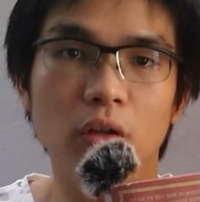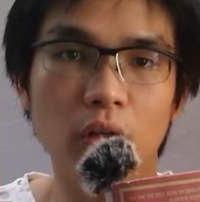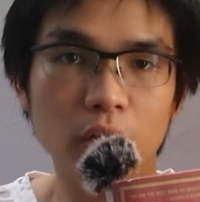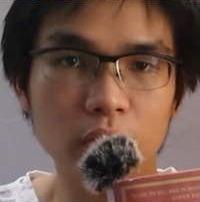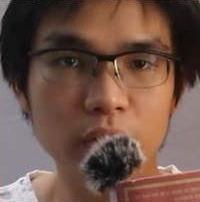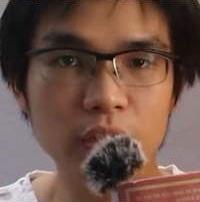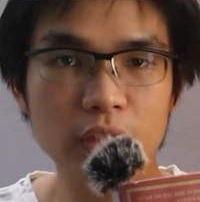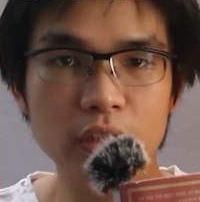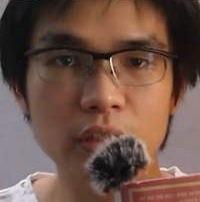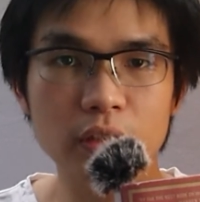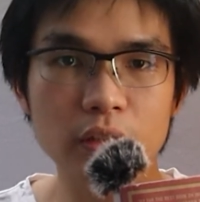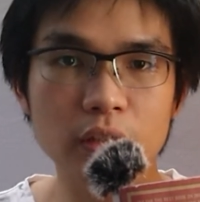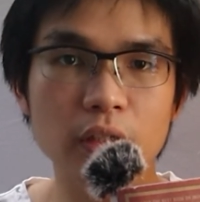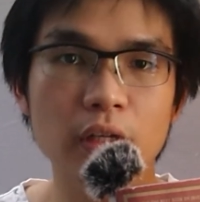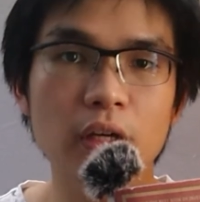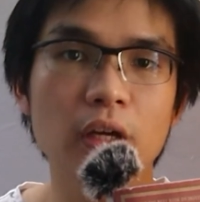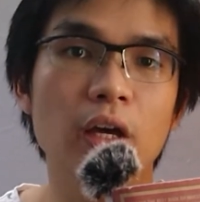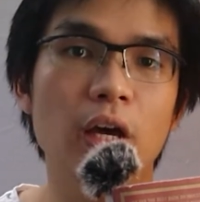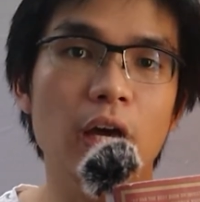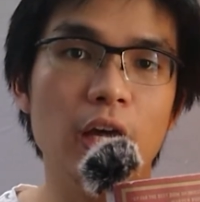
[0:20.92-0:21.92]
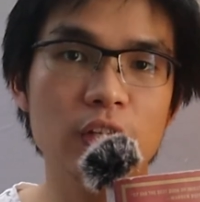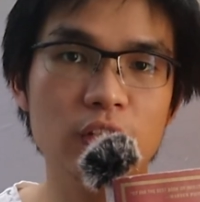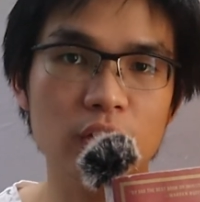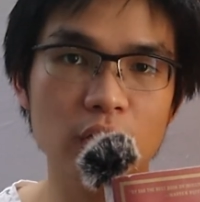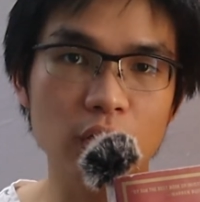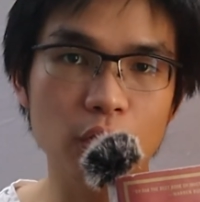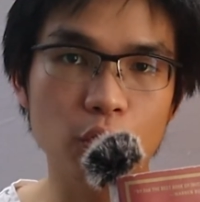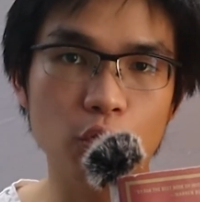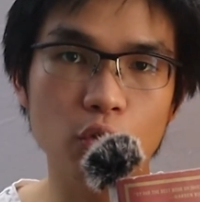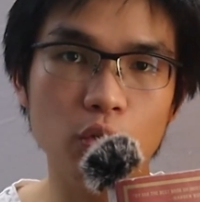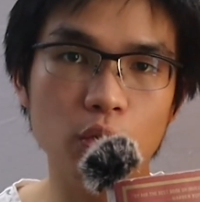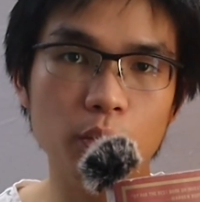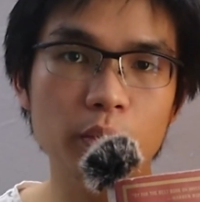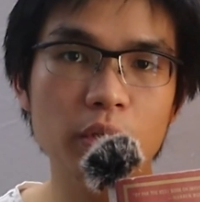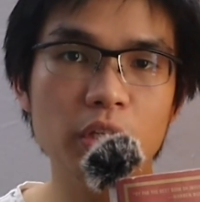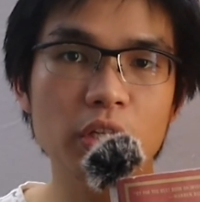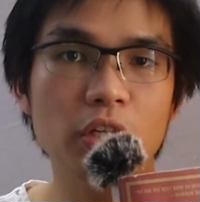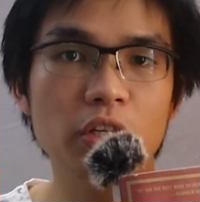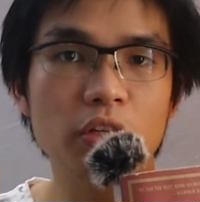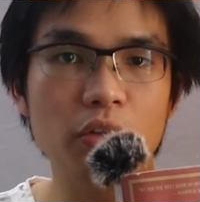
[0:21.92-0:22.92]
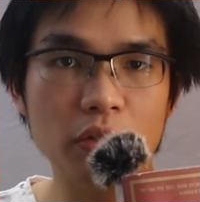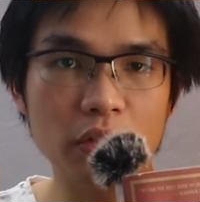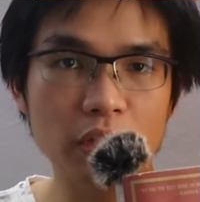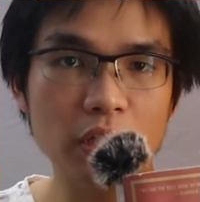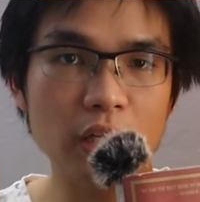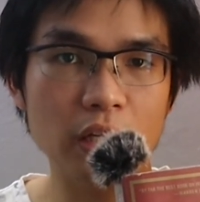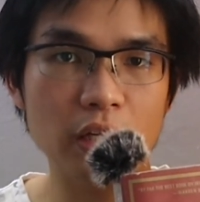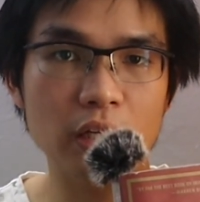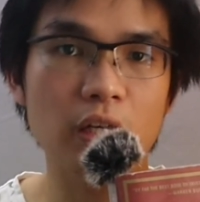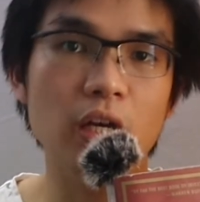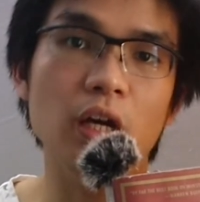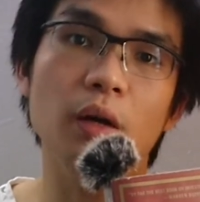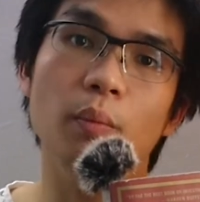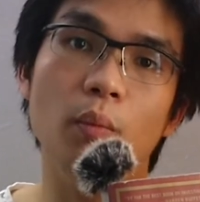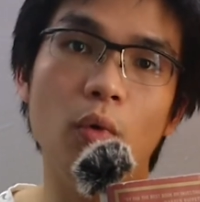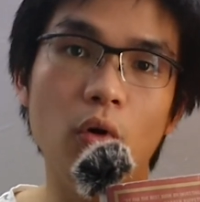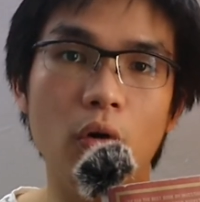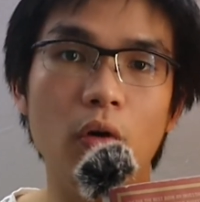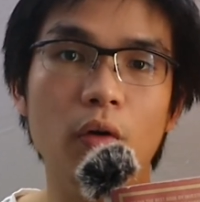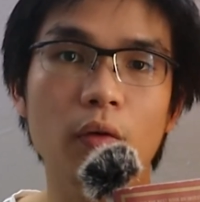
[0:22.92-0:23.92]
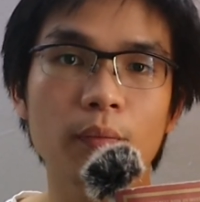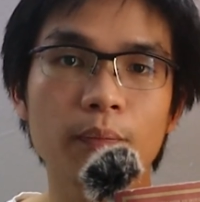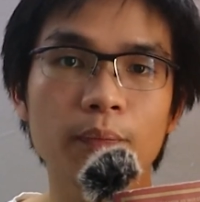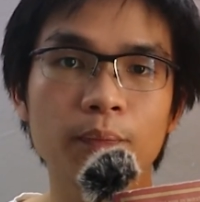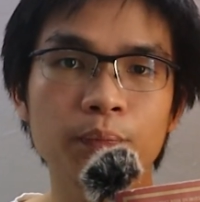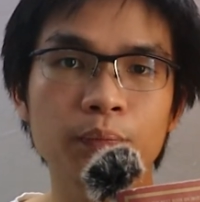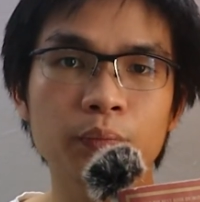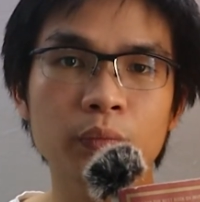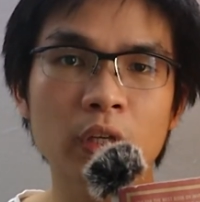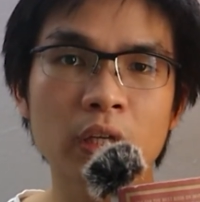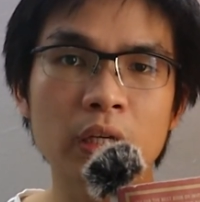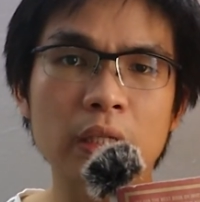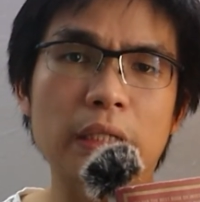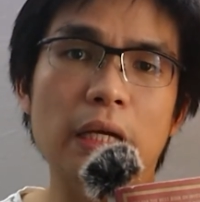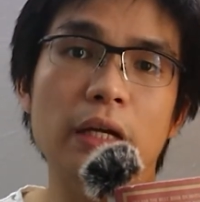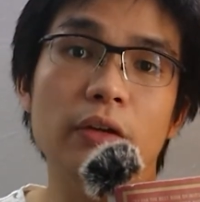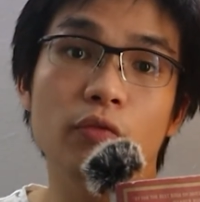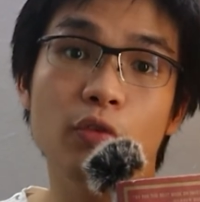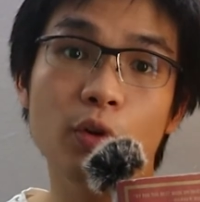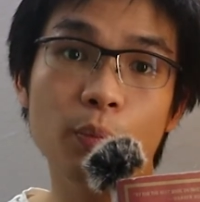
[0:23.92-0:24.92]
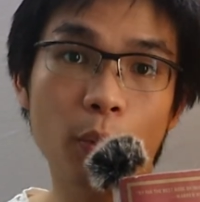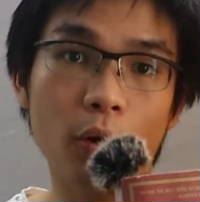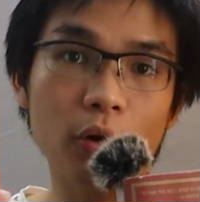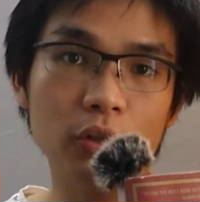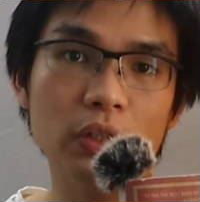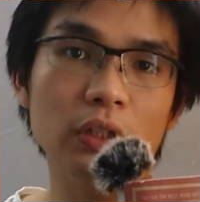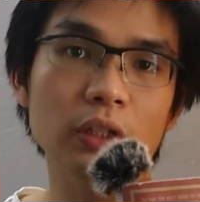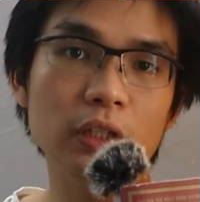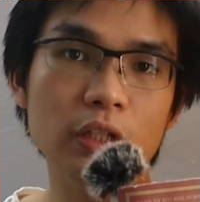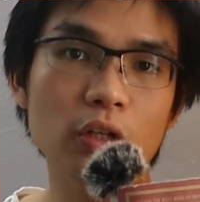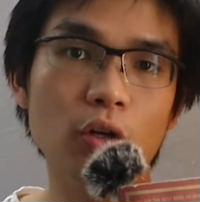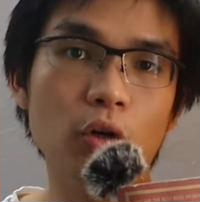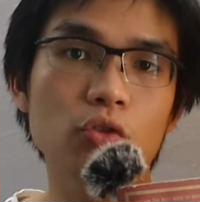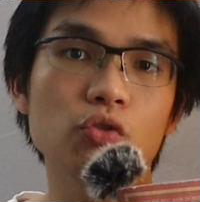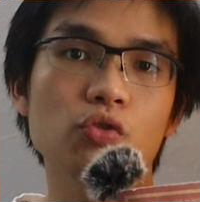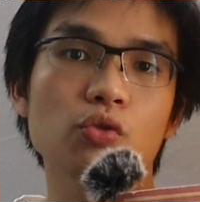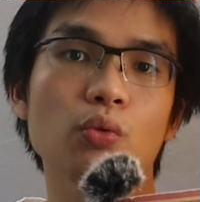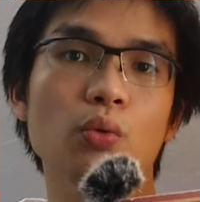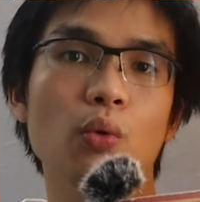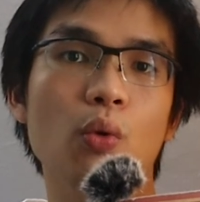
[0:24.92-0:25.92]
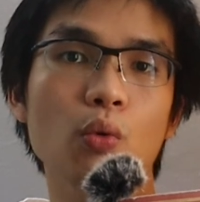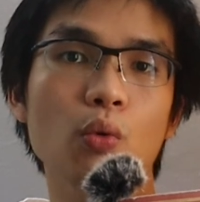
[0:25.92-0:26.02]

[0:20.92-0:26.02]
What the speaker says: Lotte, SK Group, Hyundai and more that reportedly control